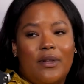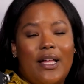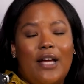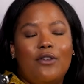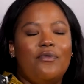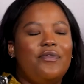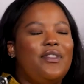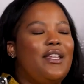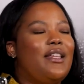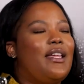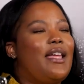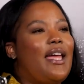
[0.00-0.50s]
I
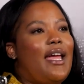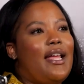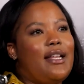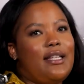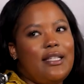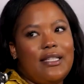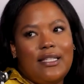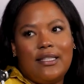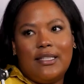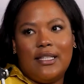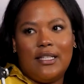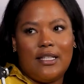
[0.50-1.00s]
don't think
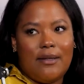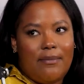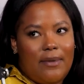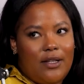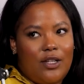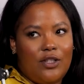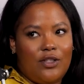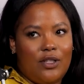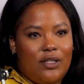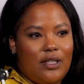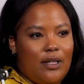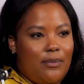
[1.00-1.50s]
any senior
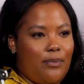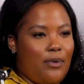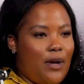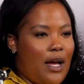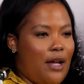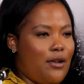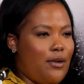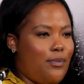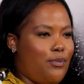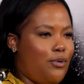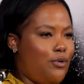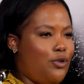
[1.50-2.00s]
manager is not
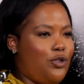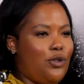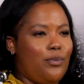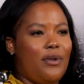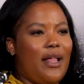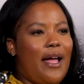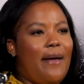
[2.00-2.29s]
unapproachable.